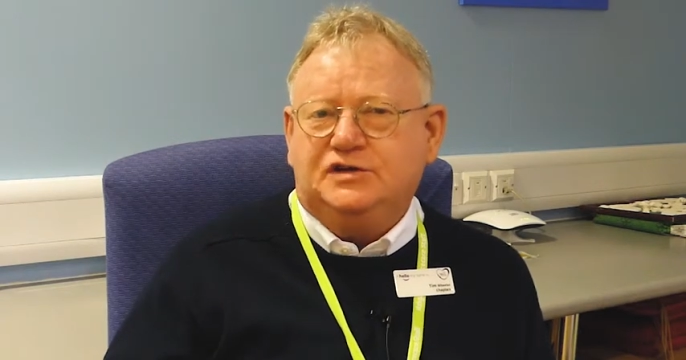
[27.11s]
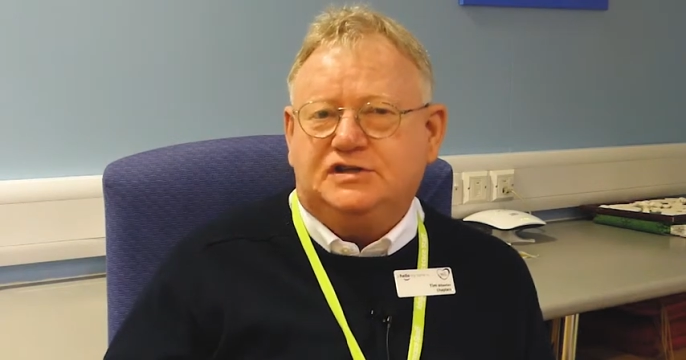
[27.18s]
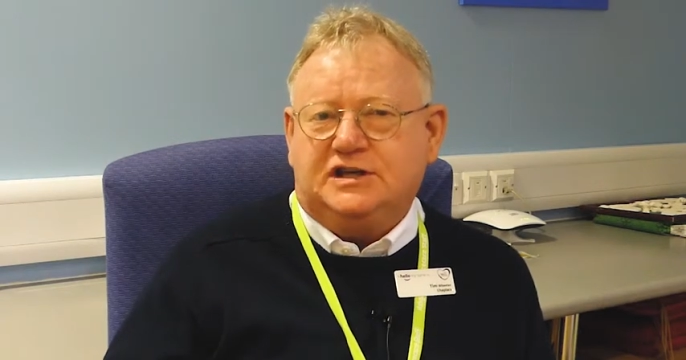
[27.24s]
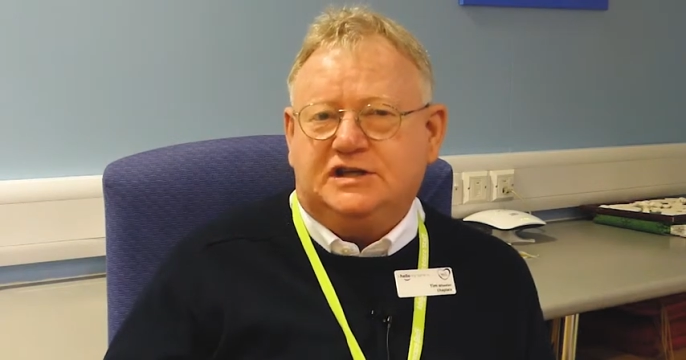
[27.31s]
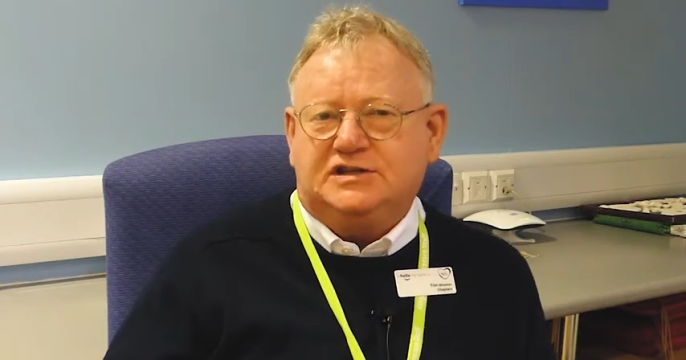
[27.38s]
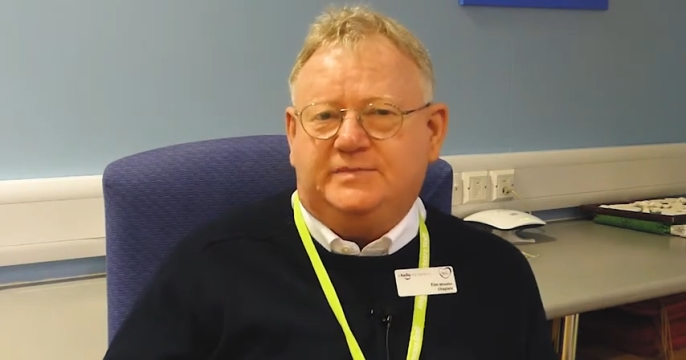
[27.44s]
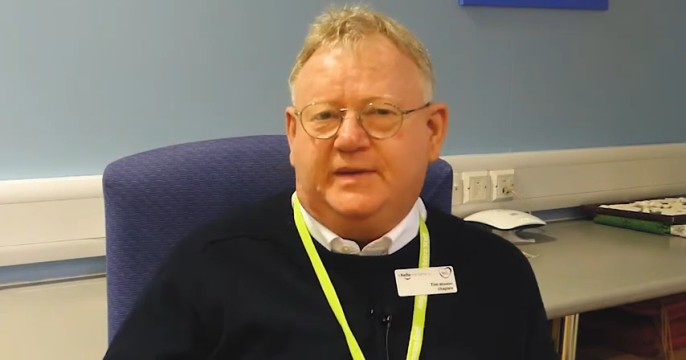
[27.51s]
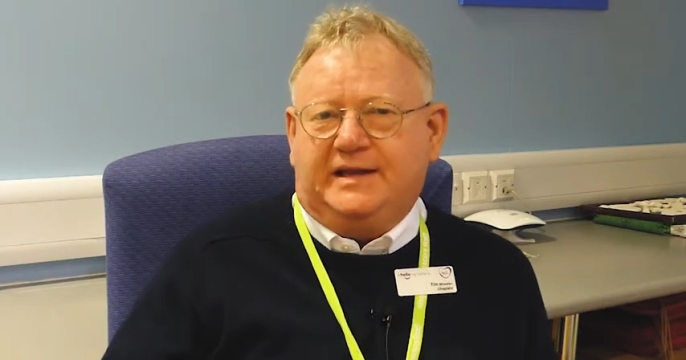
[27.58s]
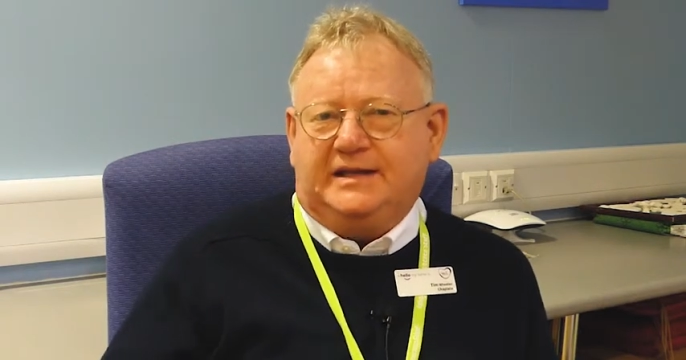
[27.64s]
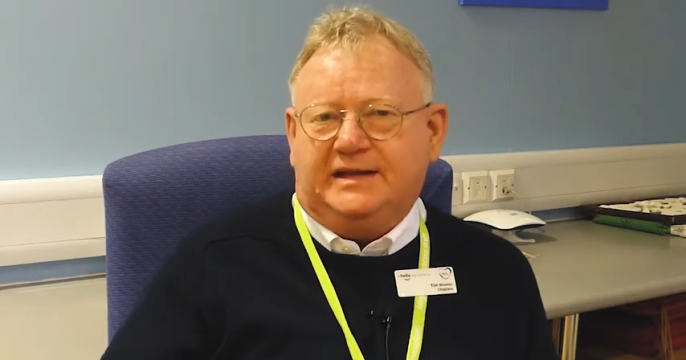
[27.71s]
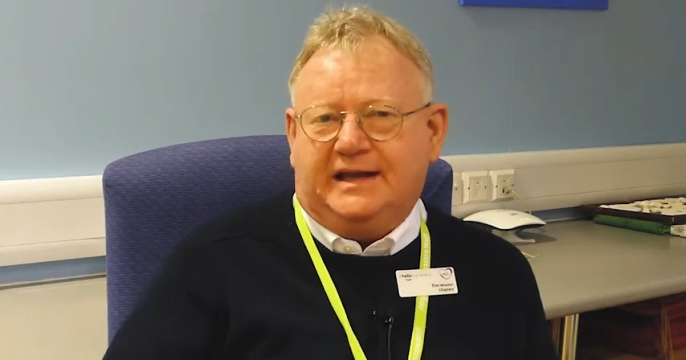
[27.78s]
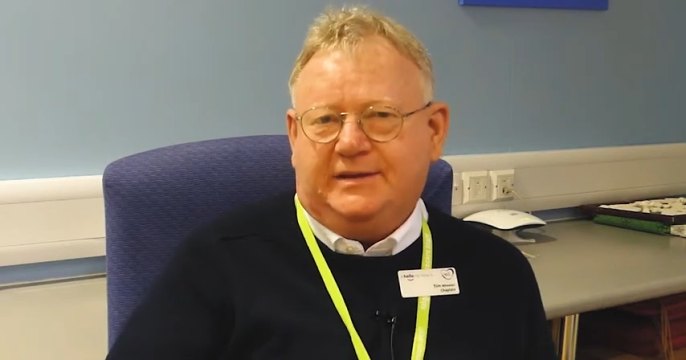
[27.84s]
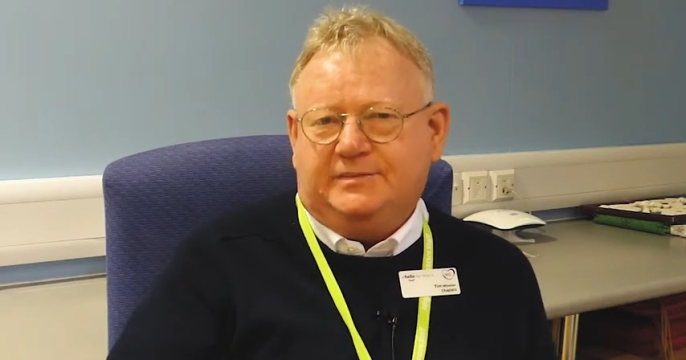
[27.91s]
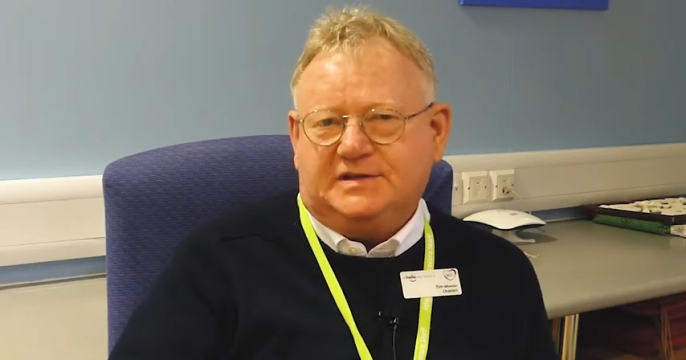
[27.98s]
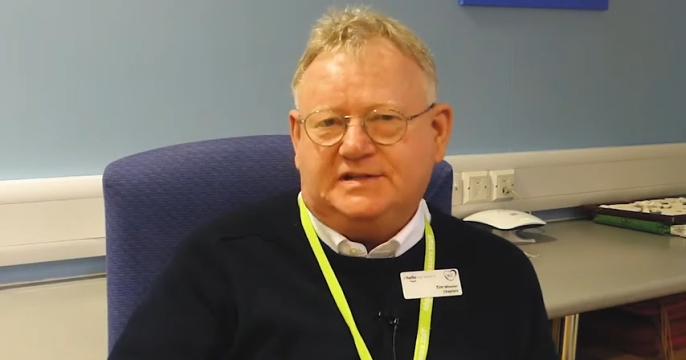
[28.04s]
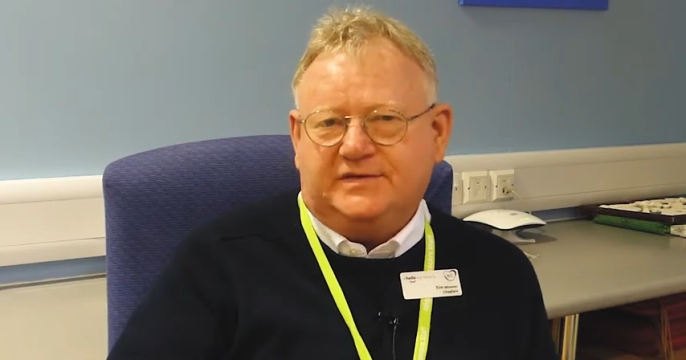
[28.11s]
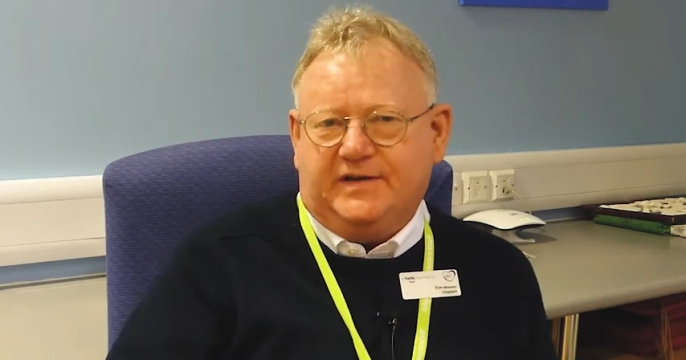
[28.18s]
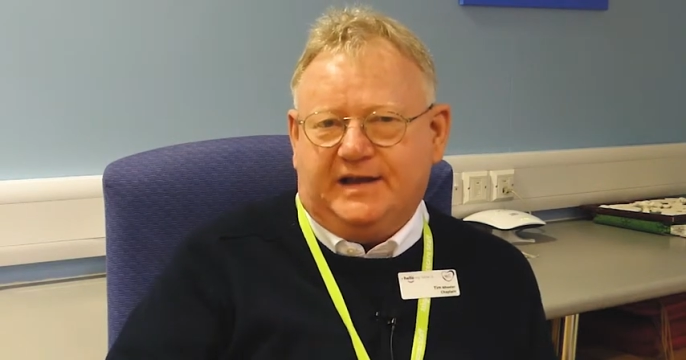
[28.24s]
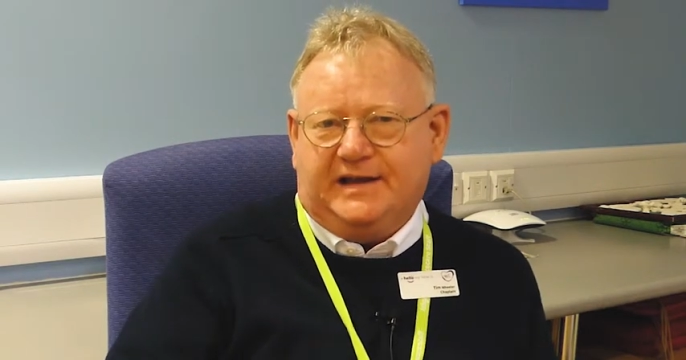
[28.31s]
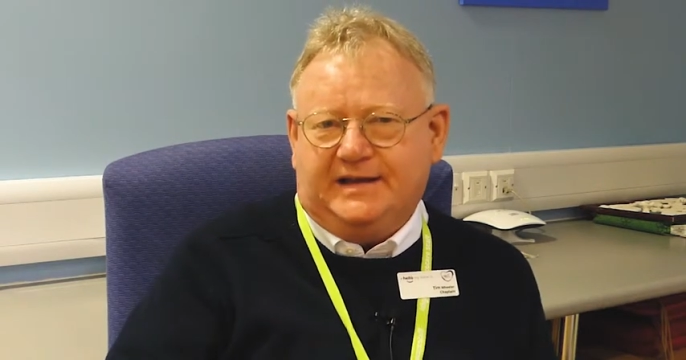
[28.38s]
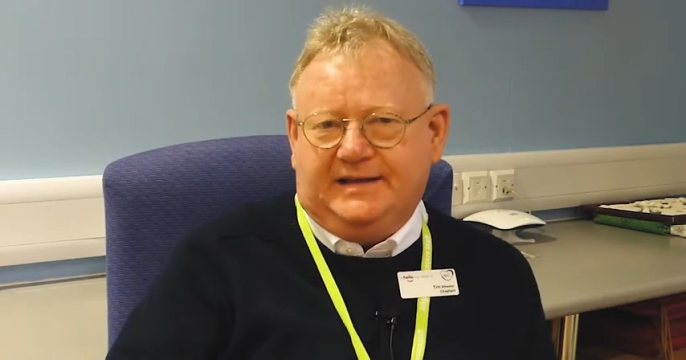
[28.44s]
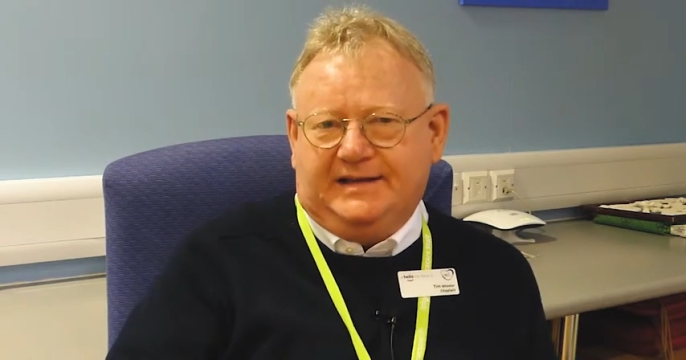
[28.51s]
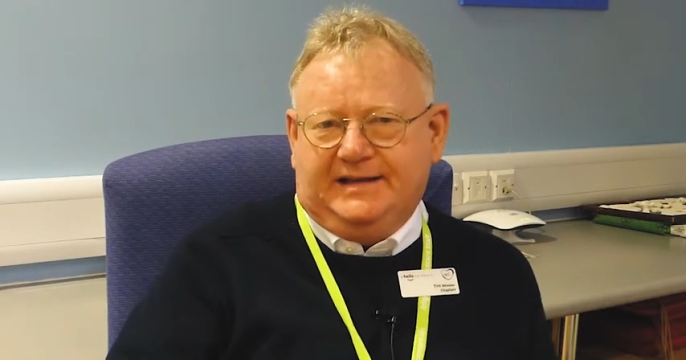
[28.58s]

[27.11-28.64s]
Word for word: judgmental atmosphere,